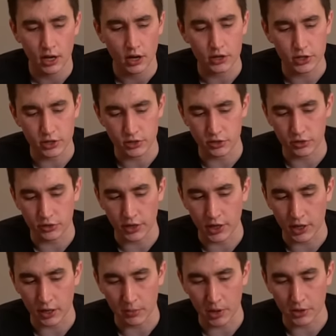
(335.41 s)
I was also
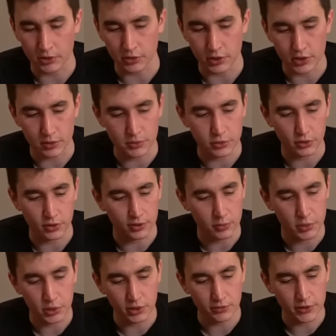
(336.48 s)
thinking about doing some sort of
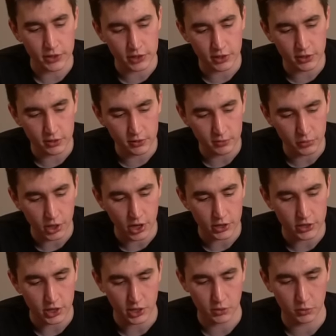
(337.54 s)
computer vision
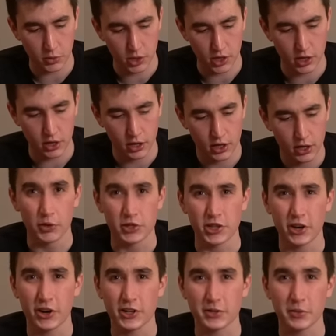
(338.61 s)
project where we
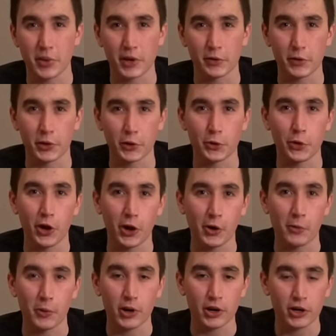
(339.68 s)
generate some like really cool
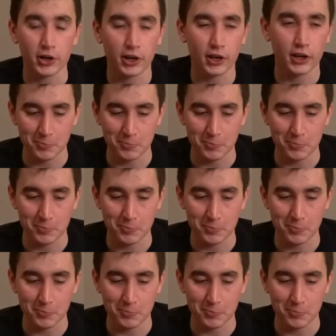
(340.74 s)
artwork,